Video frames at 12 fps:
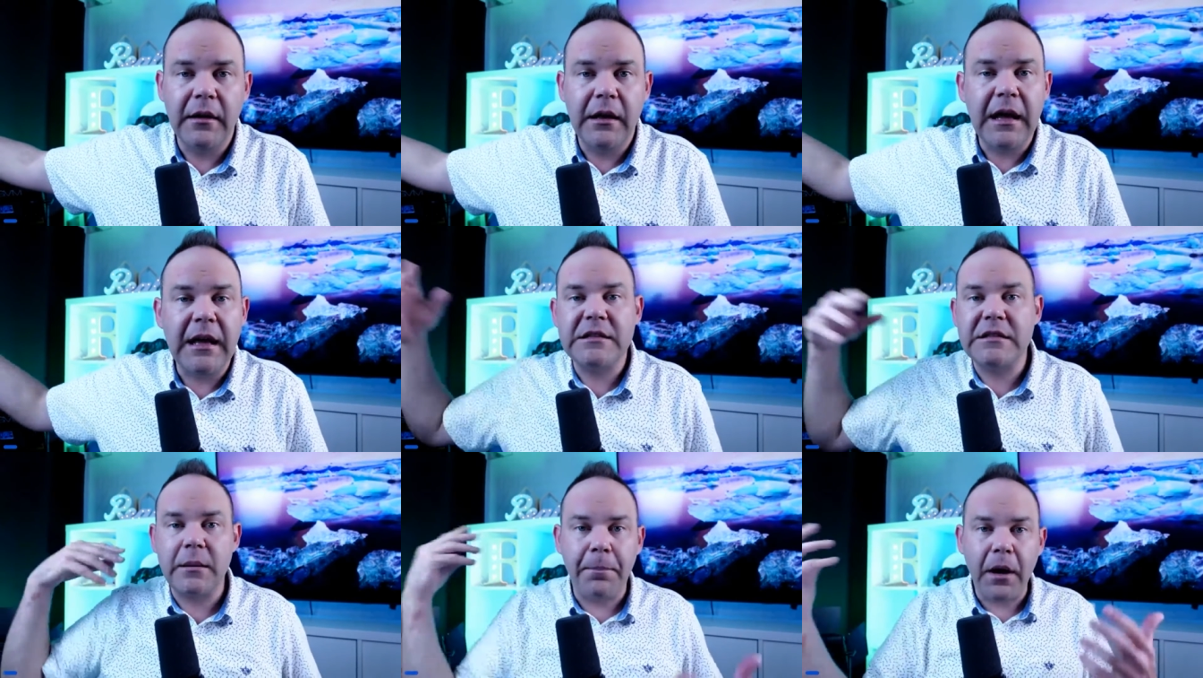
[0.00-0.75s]
It's the
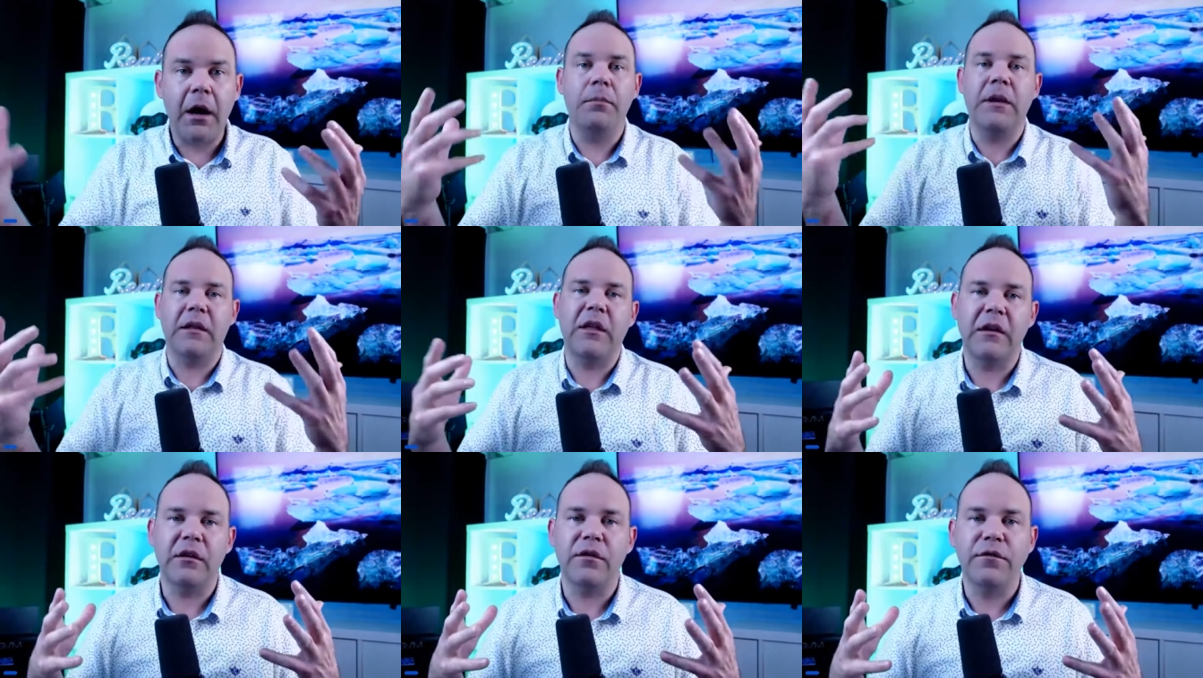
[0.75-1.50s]
public that
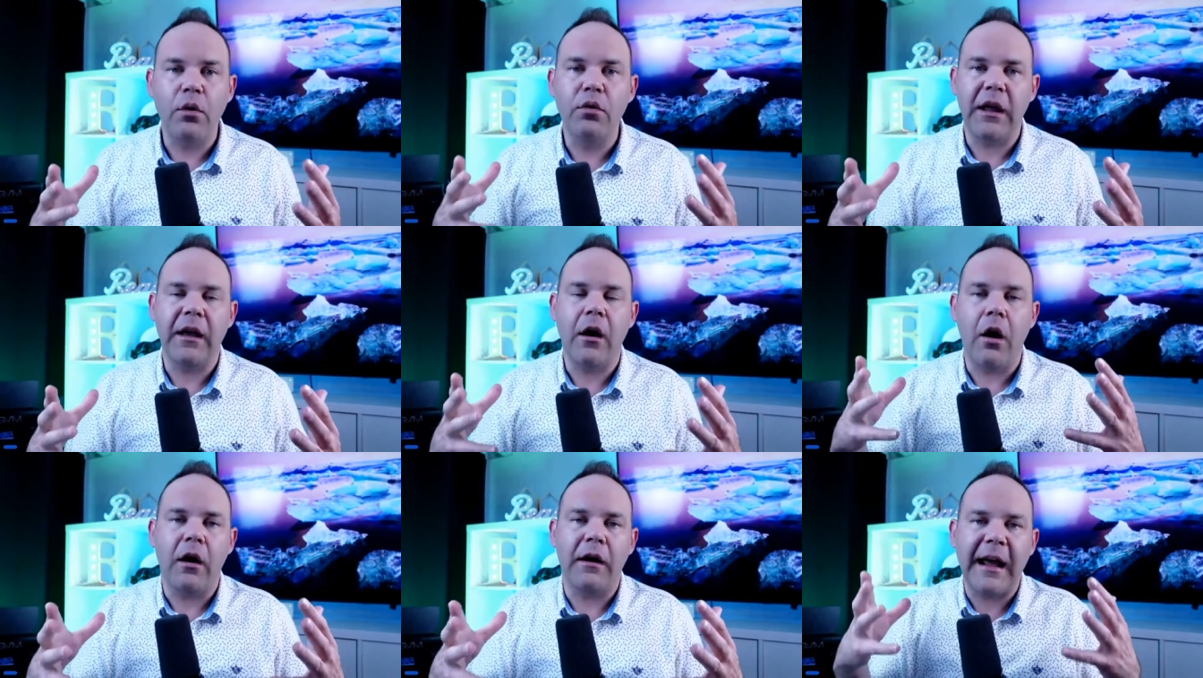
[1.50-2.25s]
is voting
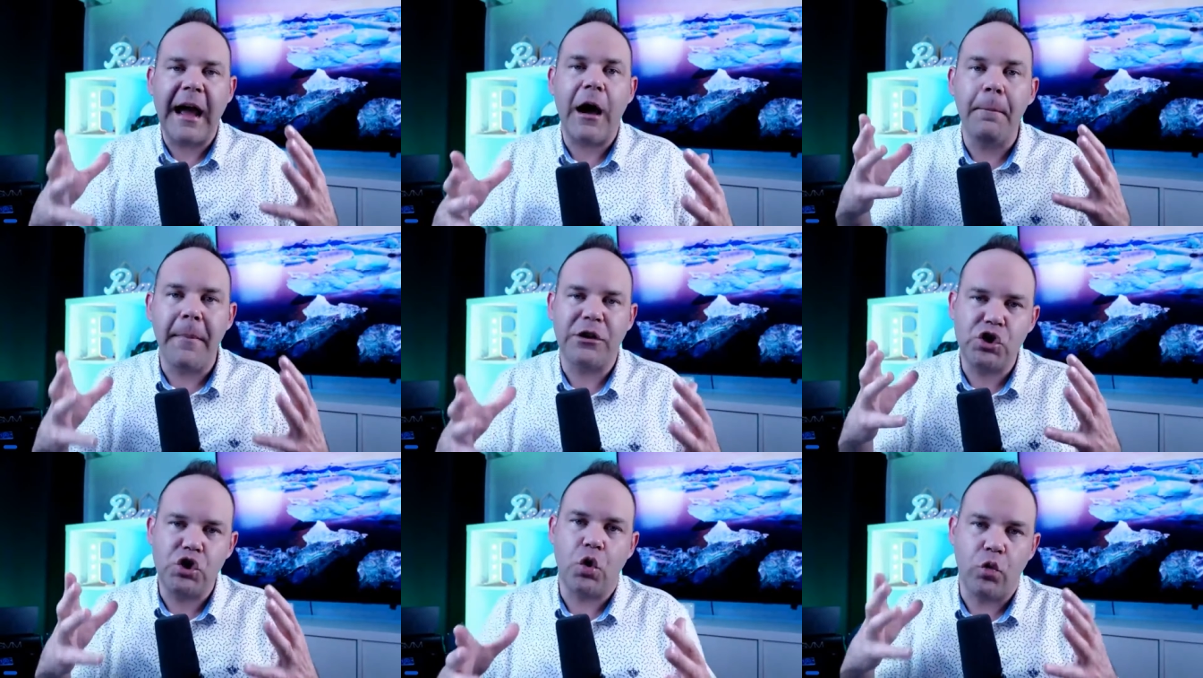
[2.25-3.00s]
on how much
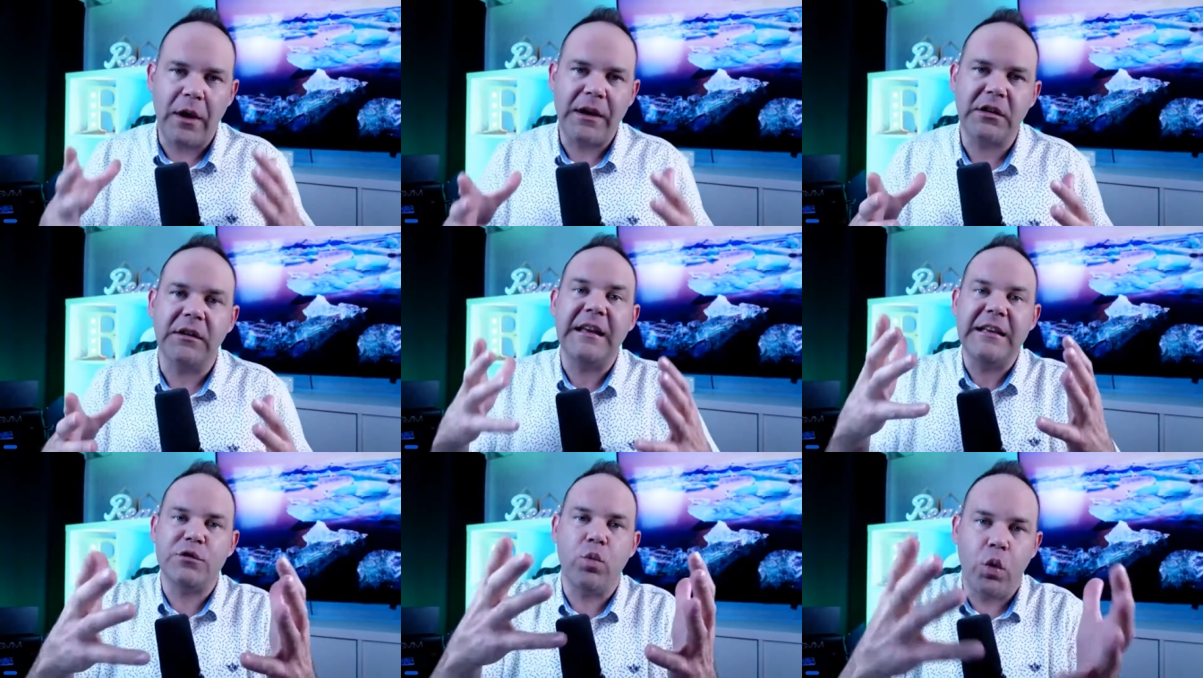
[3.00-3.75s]
your rental
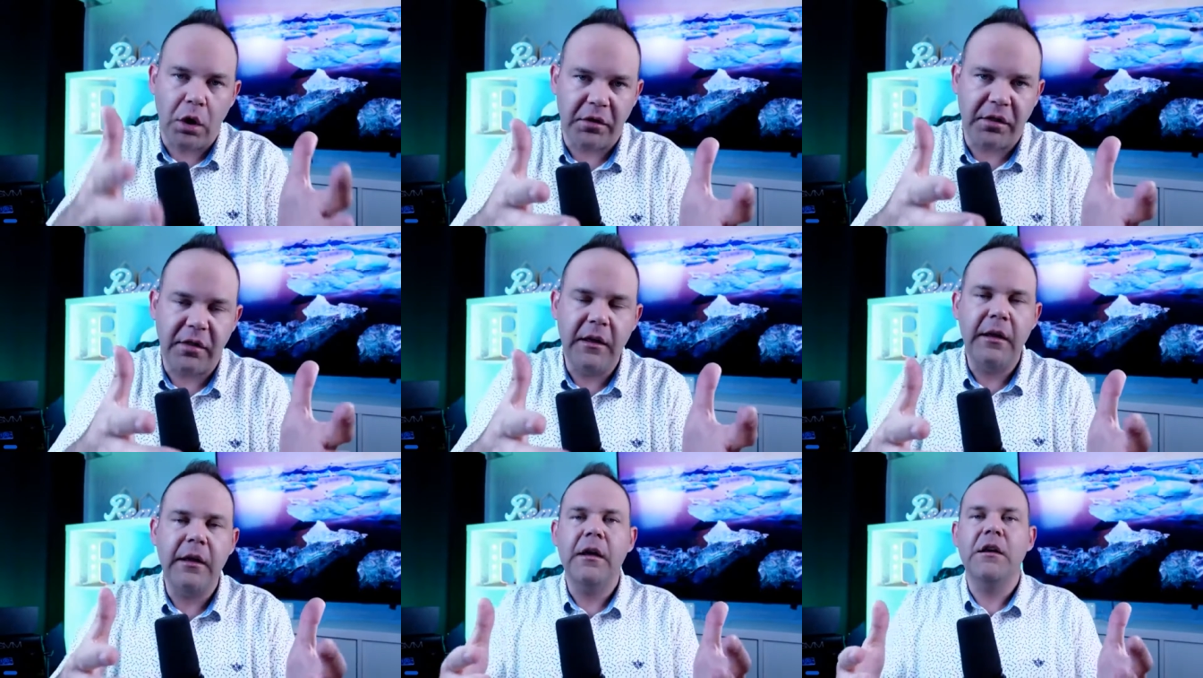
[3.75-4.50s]
is worth.
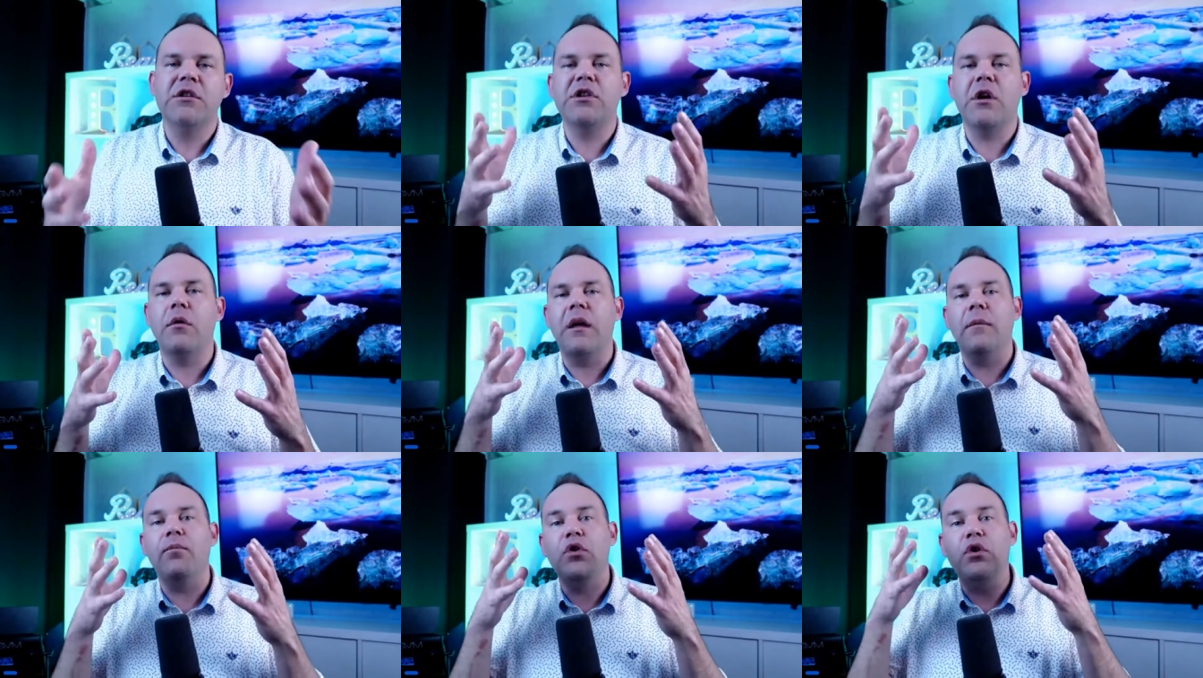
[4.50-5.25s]
So
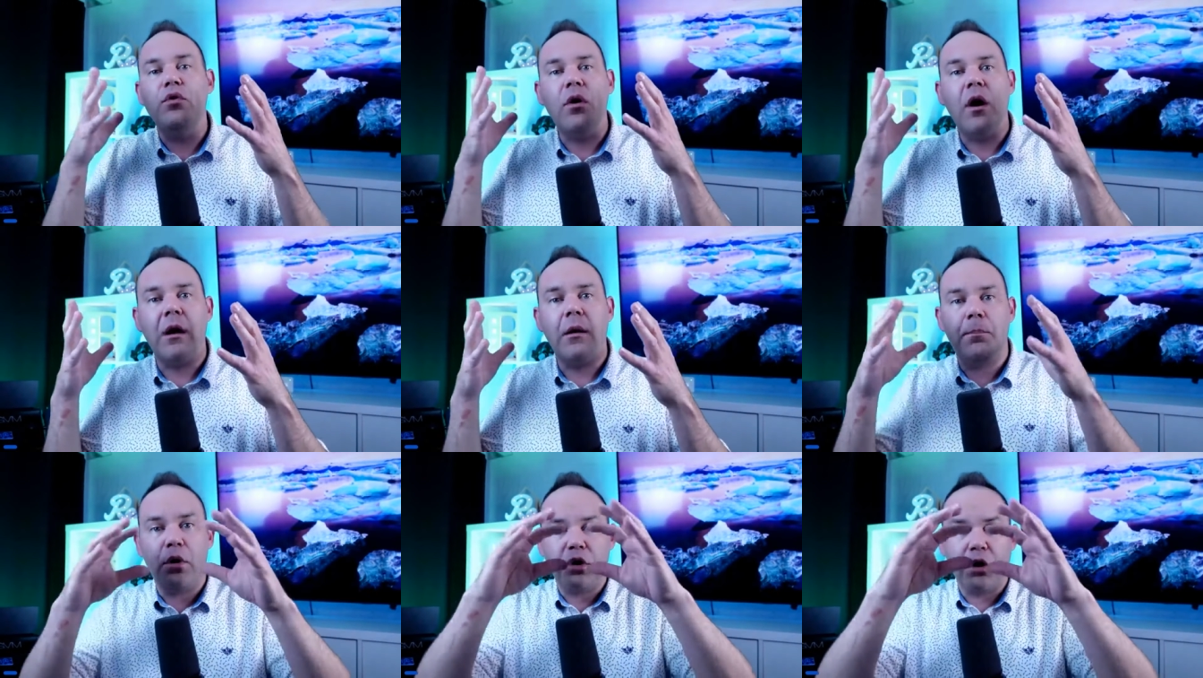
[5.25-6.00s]
you got to
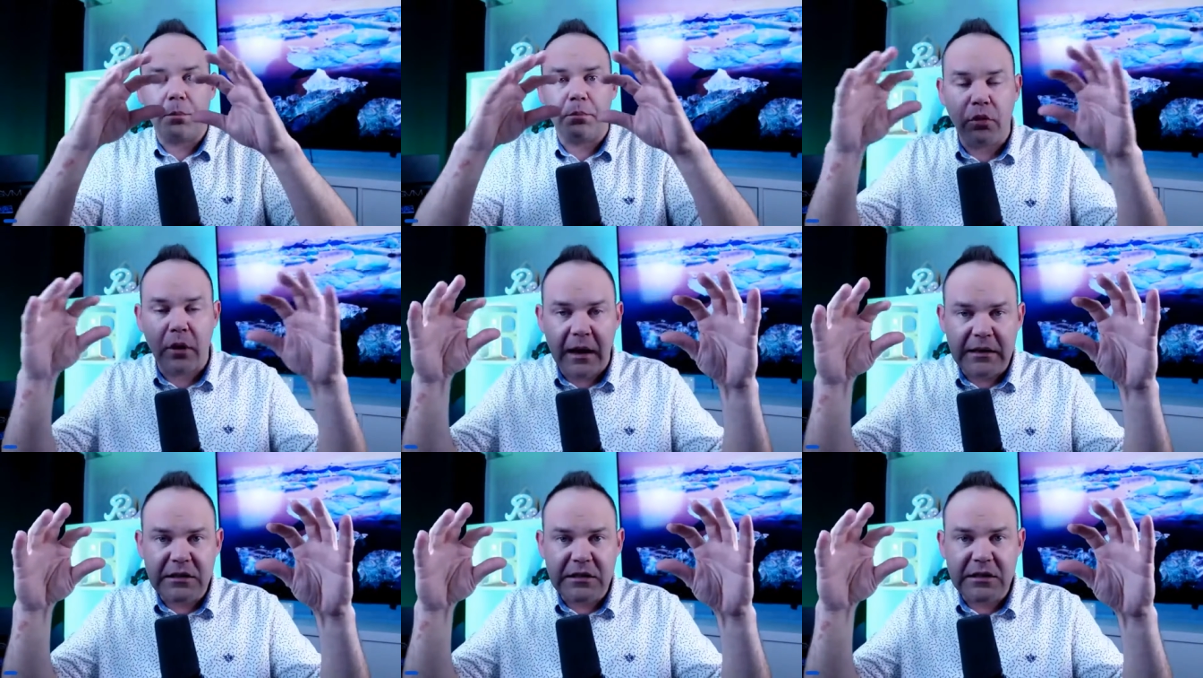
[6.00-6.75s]
put your
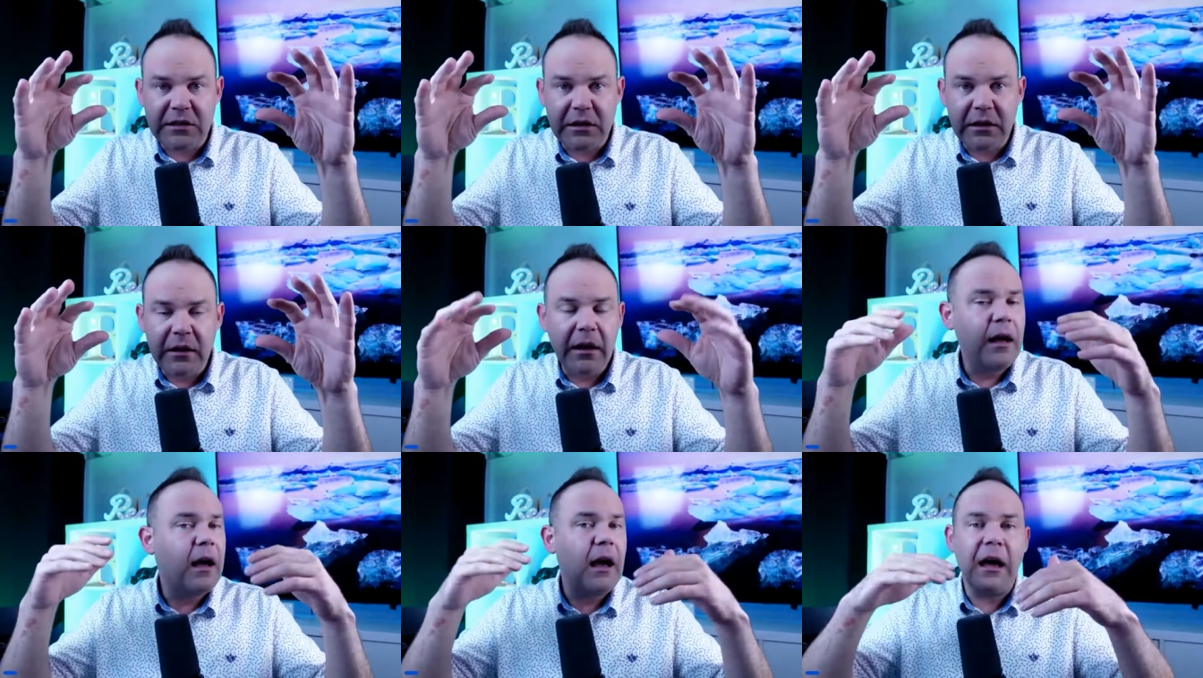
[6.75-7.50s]
price
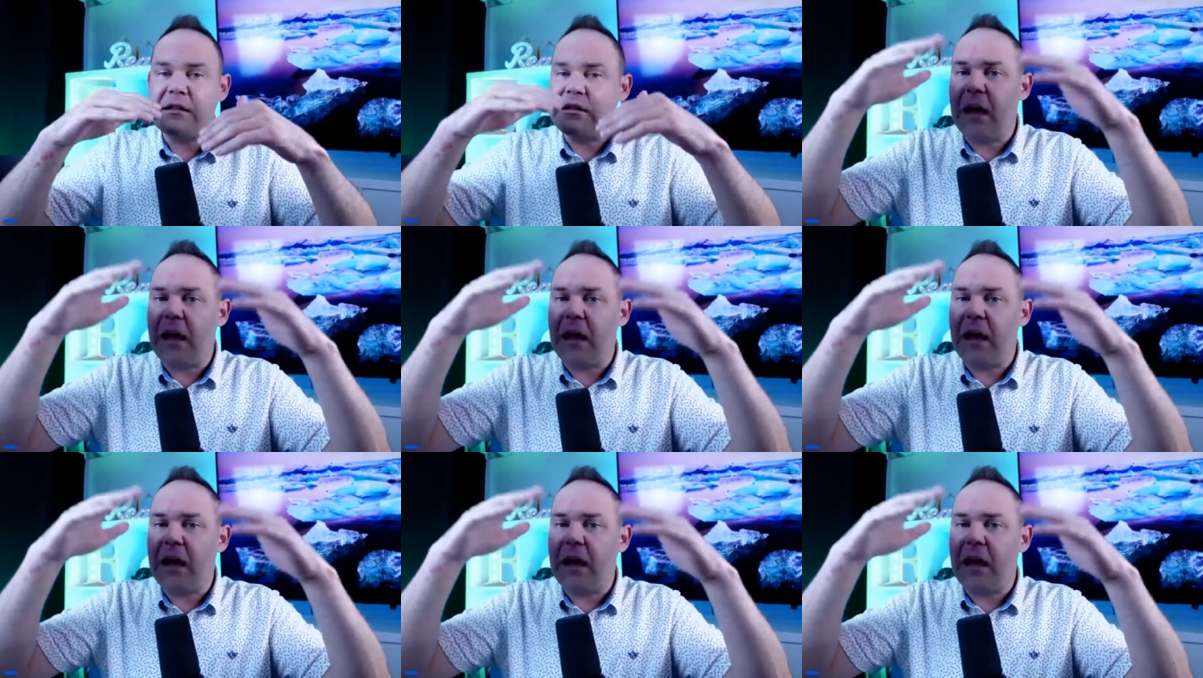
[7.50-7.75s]
as high